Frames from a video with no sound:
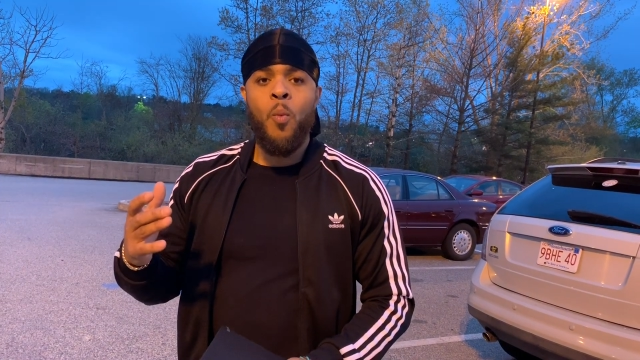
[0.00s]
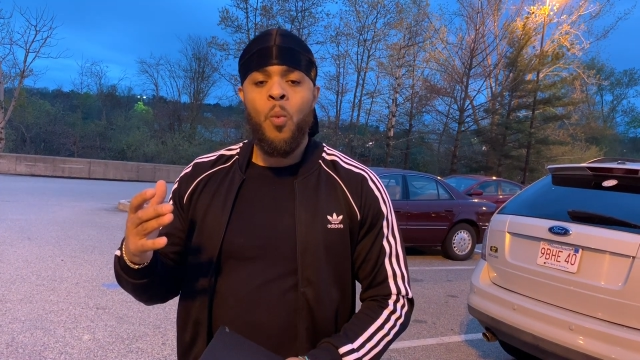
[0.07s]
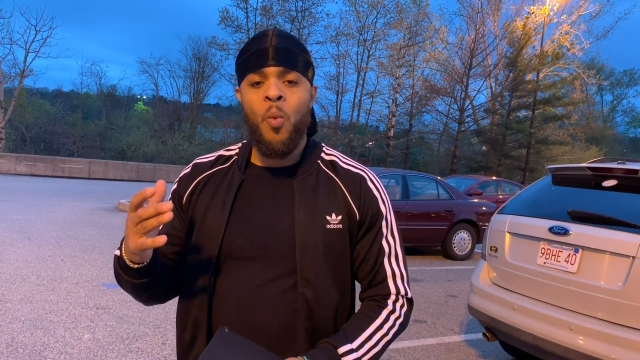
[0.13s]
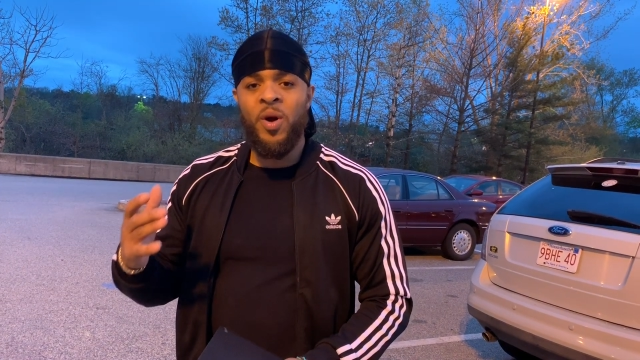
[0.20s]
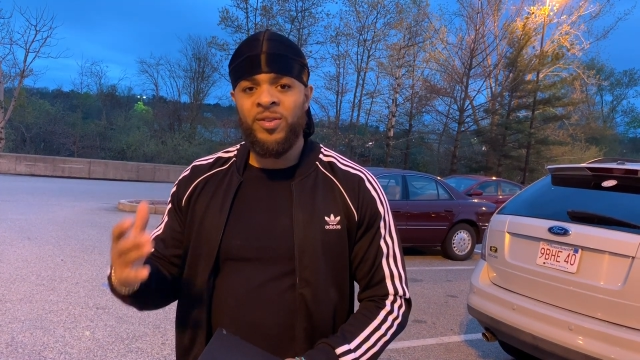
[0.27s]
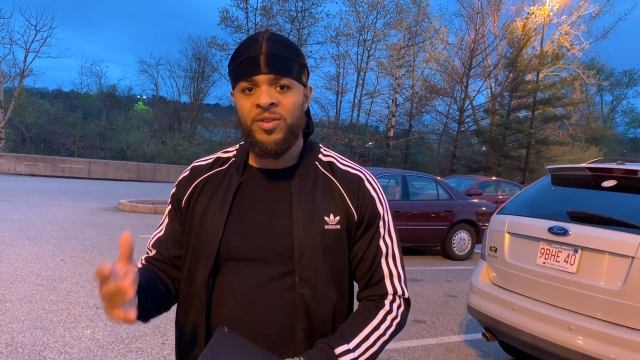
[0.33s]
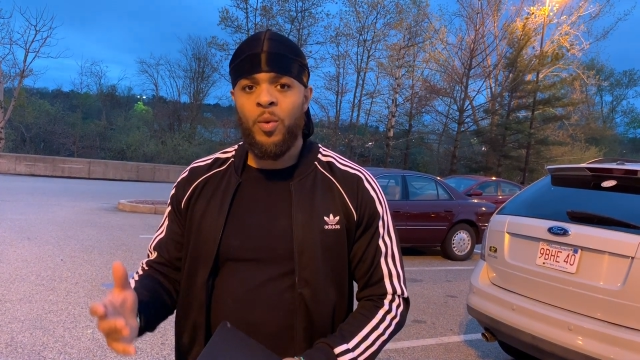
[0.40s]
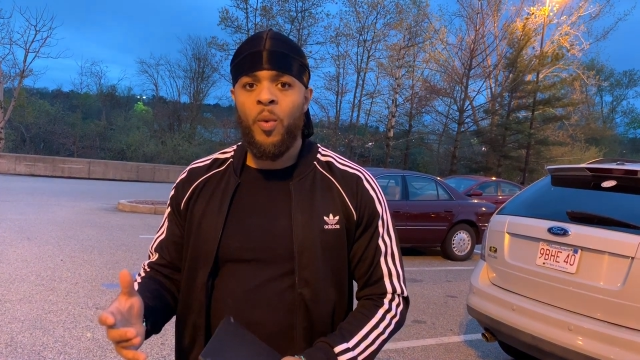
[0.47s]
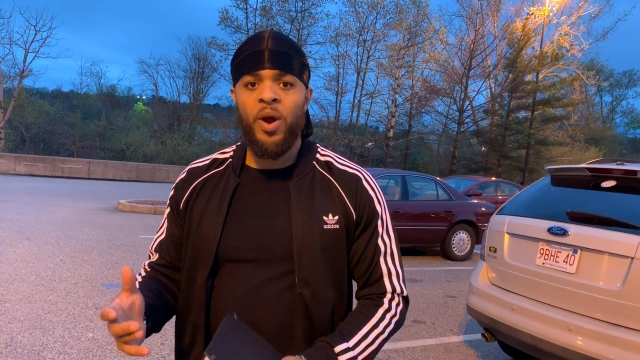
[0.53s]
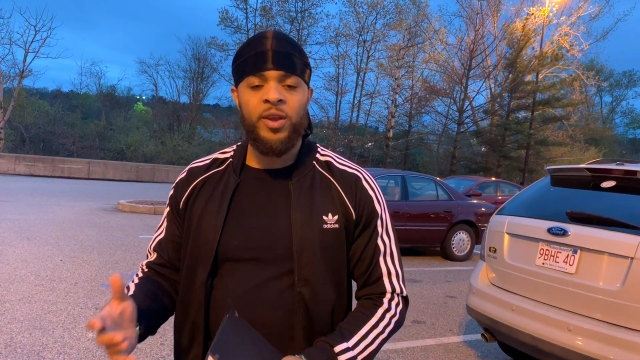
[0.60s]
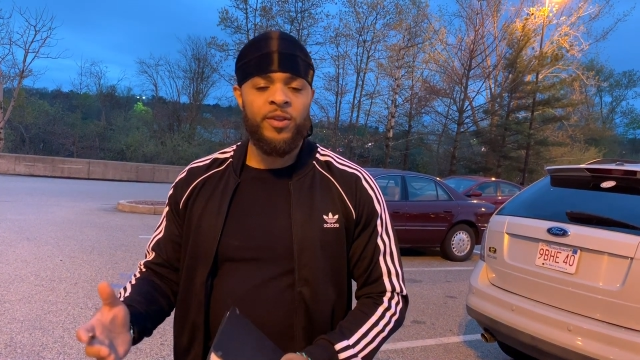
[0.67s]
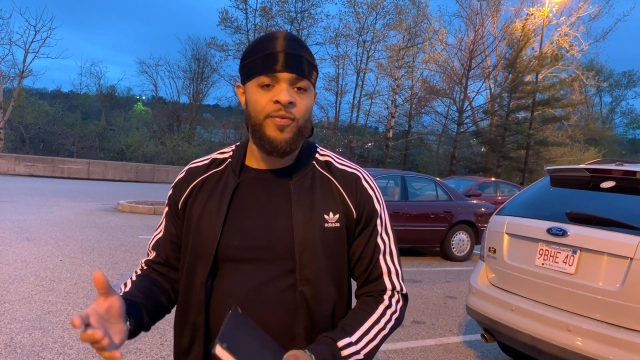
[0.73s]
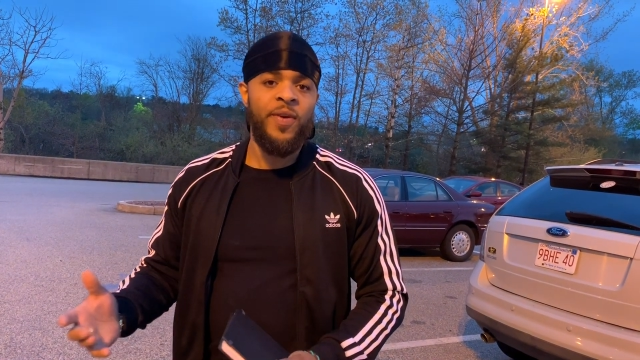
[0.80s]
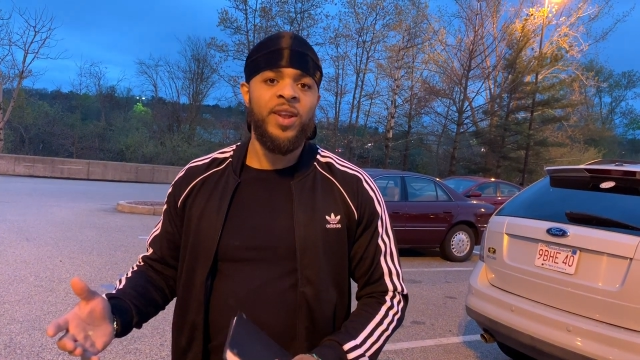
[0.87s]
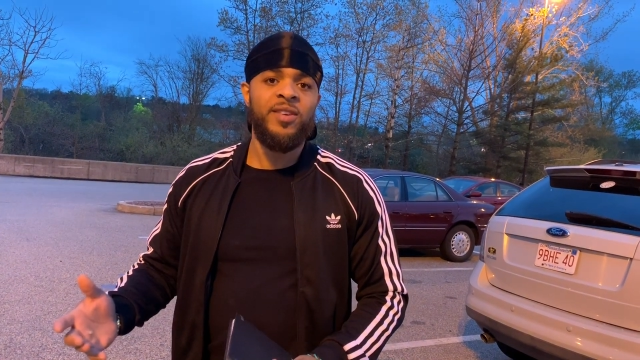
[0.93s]
Once the work
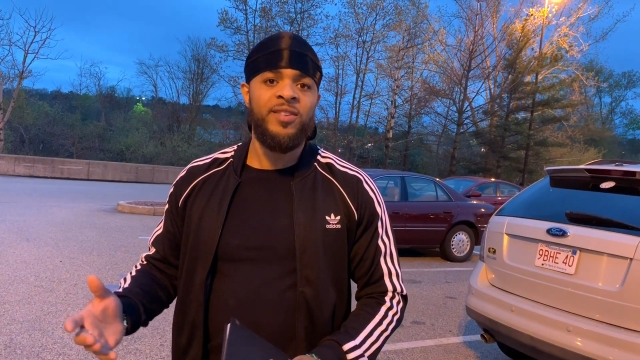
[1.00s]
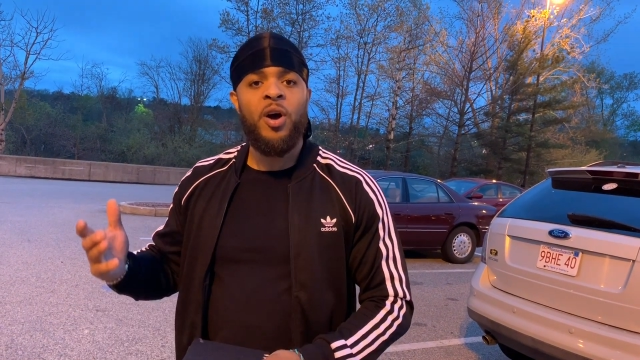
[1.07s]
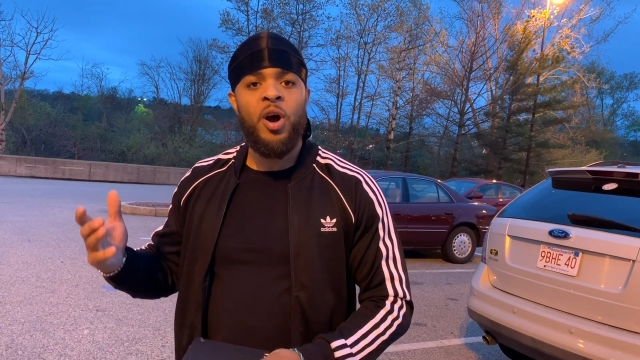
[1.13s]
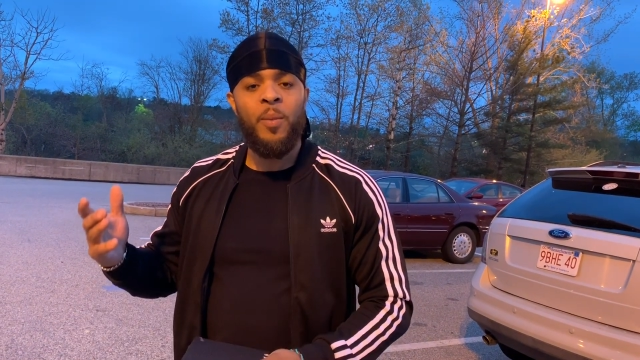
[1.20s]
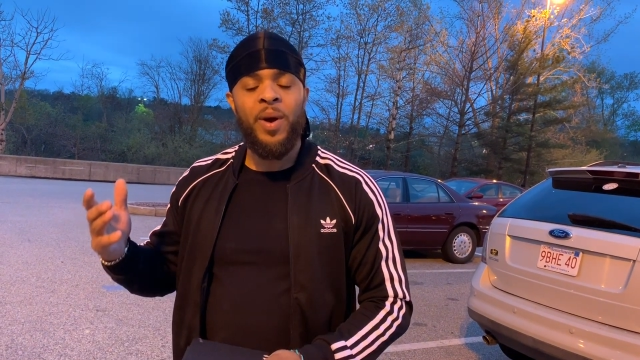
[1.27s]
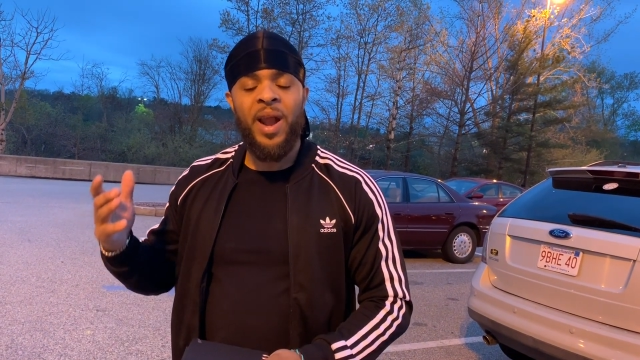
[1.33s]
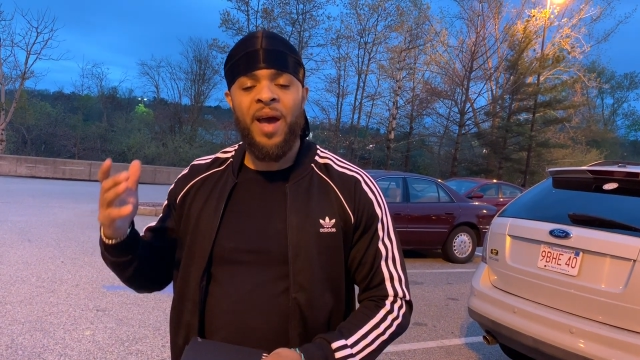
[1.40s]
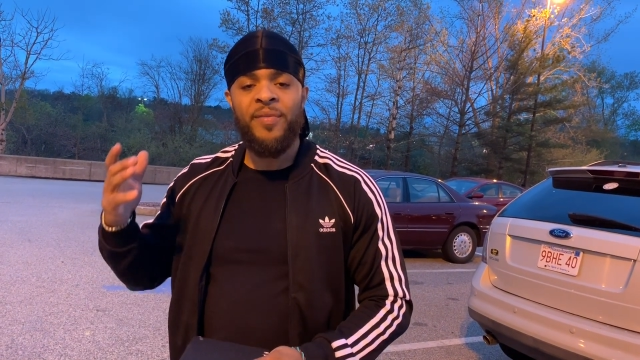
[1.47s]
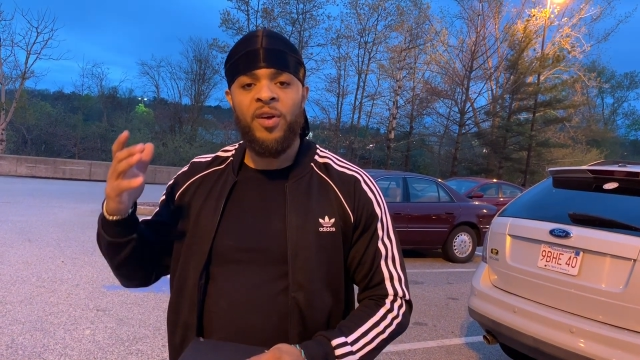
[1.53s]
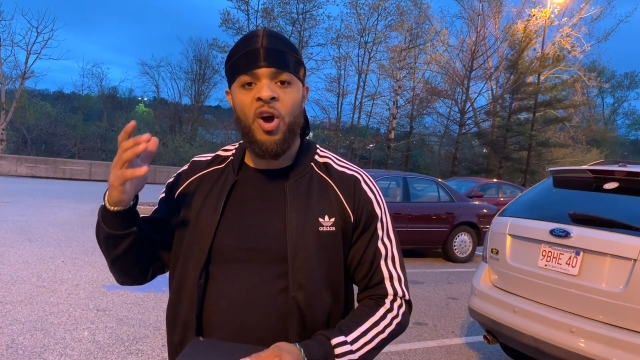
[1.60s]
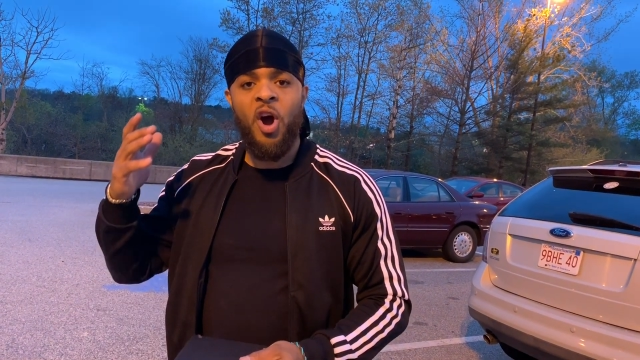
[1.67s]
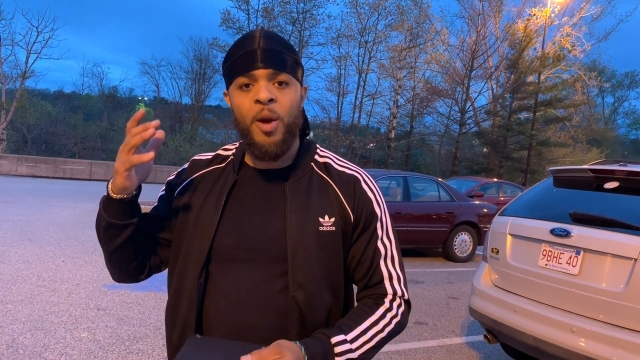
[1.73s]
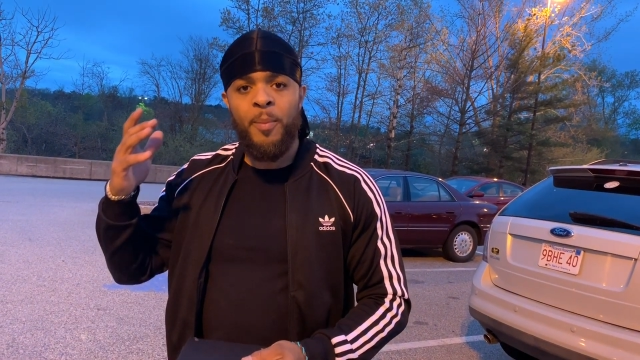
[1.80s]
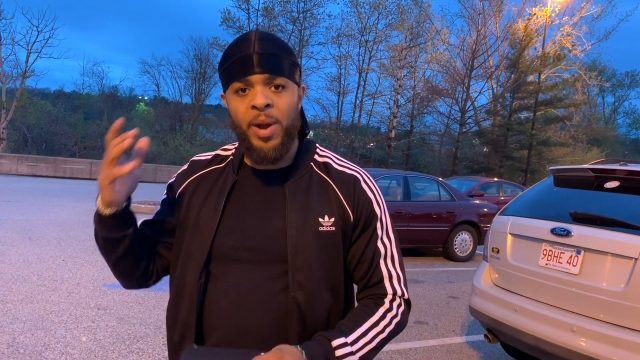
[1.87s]
is finished, we're gonna have the hard